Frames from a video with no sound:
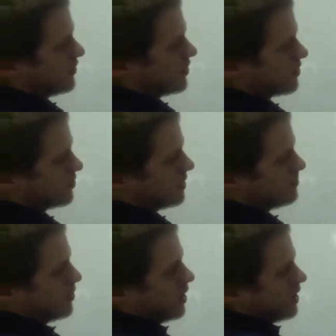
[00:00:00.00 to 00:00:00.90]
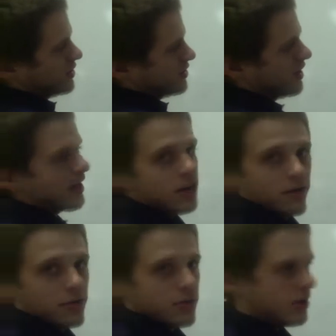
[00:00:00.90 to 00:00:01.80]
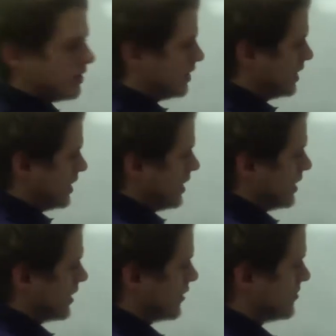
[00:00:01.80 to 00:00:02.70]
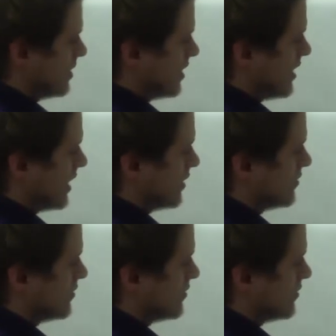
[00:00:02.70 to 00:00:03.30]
3 plus negative 3 gives me a negative